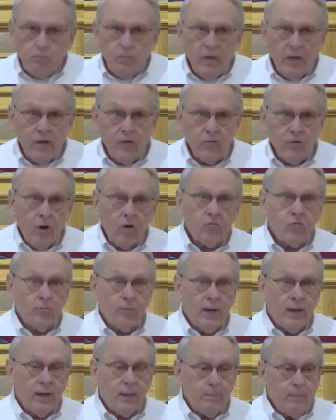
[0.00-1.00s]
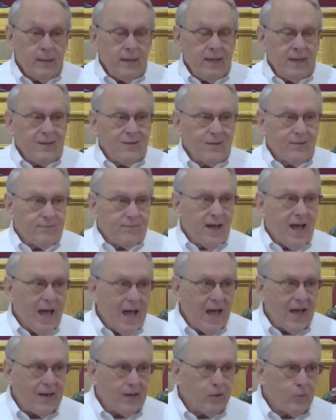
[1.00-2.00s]
He talks about it being
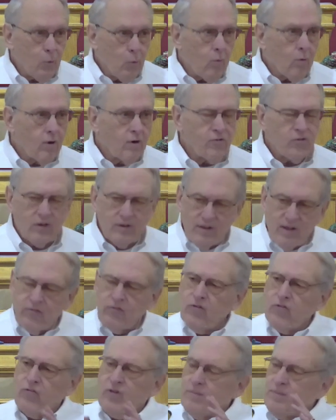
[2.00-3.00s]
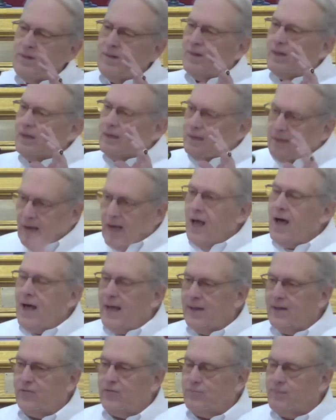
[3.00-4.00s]
divine in origin. This is something that
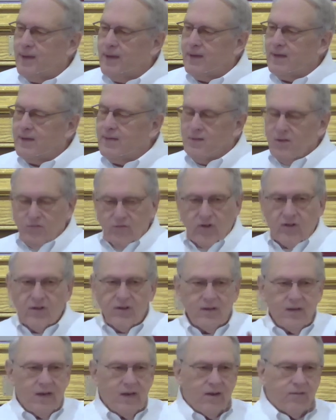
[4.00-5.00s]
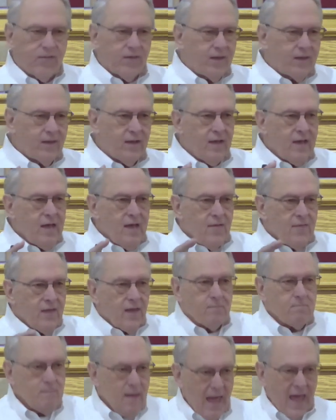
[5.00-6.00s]
God is making. This isn't anything
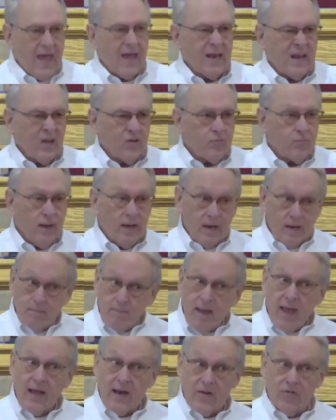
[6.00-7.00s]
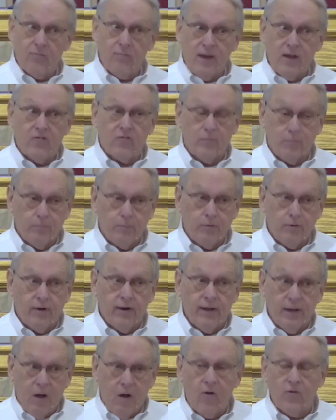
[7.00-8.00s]
that man has made. And man has made some
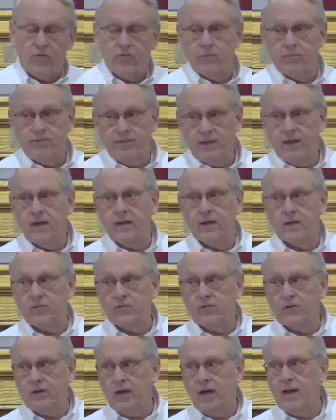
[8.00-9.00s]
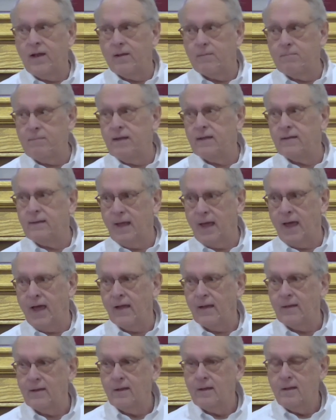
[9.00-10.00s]
pretty awesome things. You got to admit
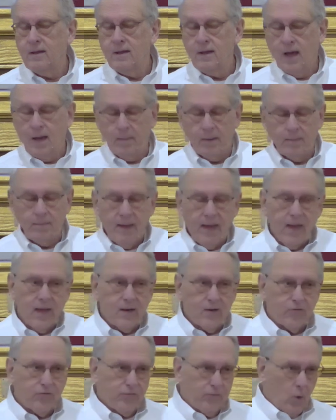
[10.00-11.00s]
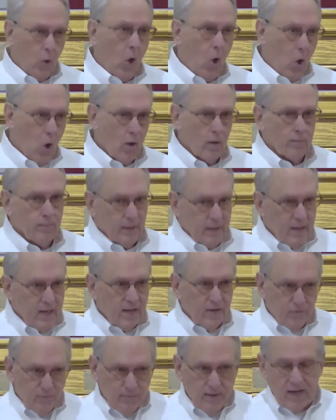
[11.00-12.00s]
that. I mean, man is flawed, but he
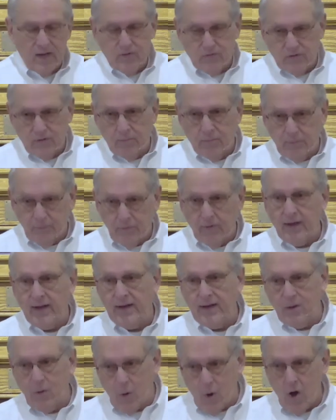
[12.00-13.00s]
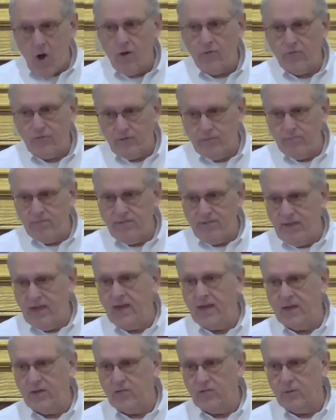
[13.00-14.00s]
has made some pretty awesome
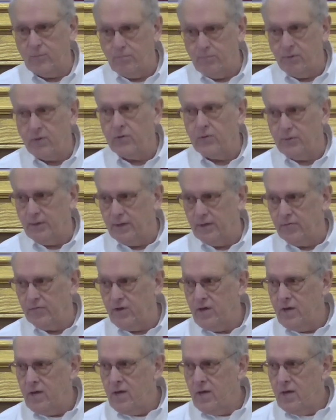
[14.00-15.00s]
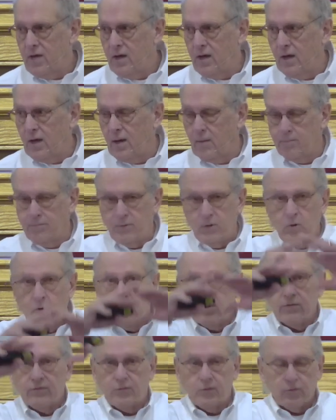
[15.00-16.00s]
things and buildings, uh,
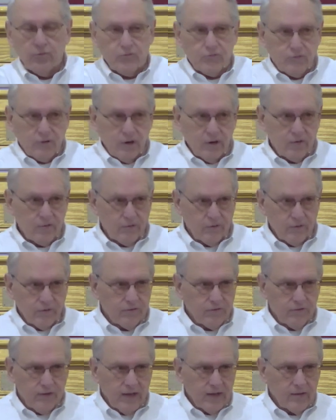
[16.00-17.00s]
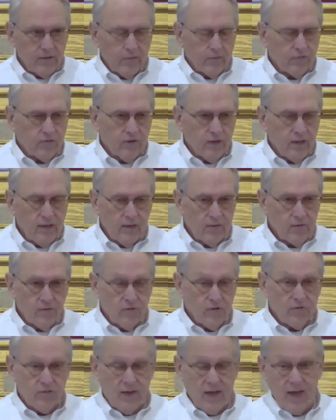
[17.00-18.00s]
beautiful structures that you see, and you
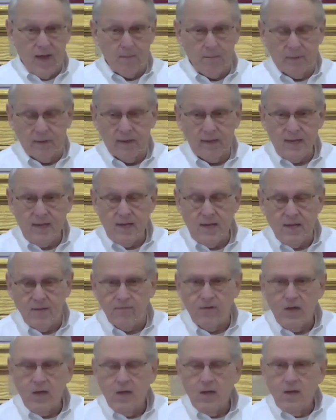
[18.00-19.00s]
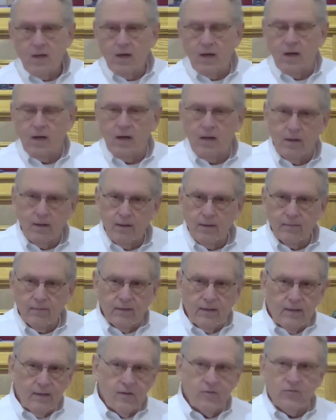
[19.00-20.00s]
just can't believe uh,
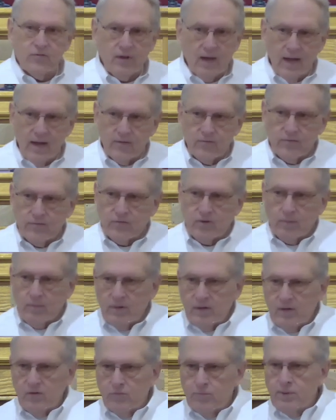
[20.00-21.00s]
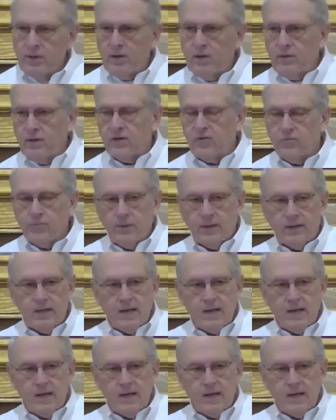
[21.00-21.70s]
the insides of some of these buildings. But